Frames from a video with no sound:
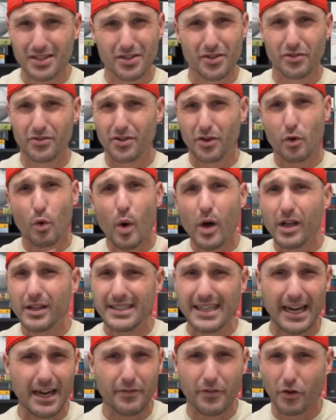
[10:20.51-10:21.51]
The
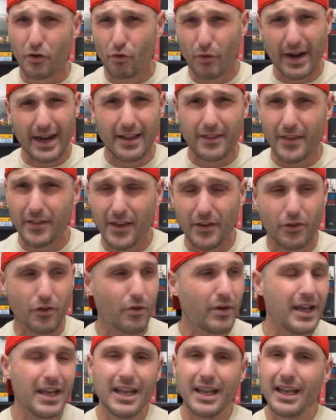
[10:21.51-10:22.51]
qualitative, the grading that they
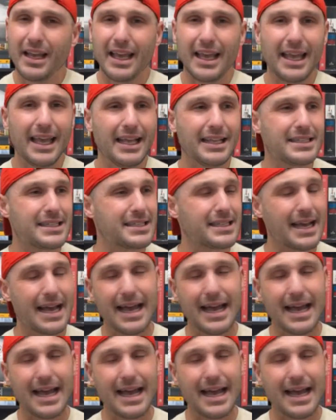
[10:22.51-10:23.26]
do, it's